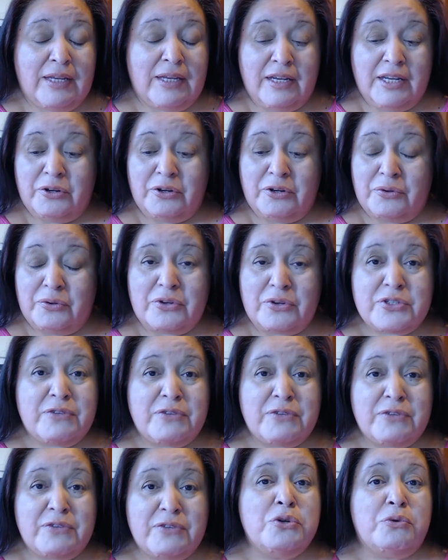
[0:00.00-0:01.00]
You know, those of
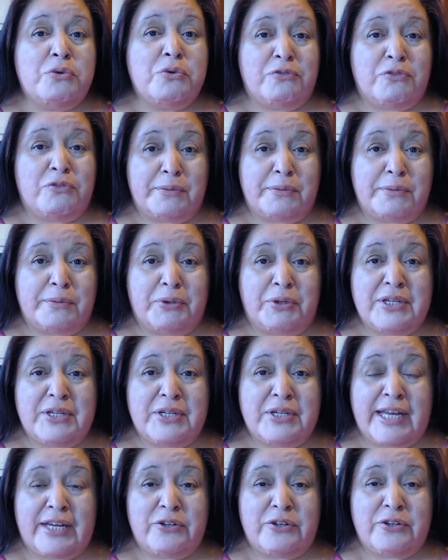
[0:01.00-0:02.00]
you who were former Bernie
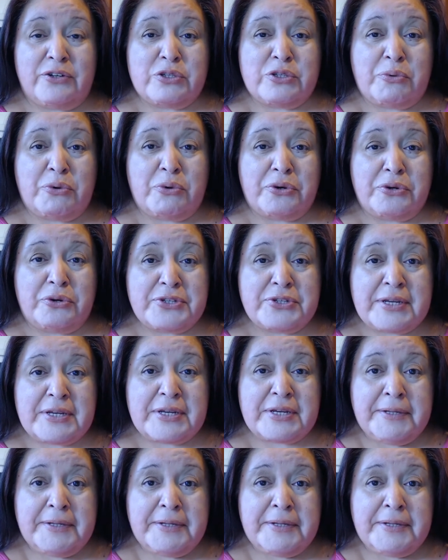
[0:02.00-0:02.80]
Sanders supporters,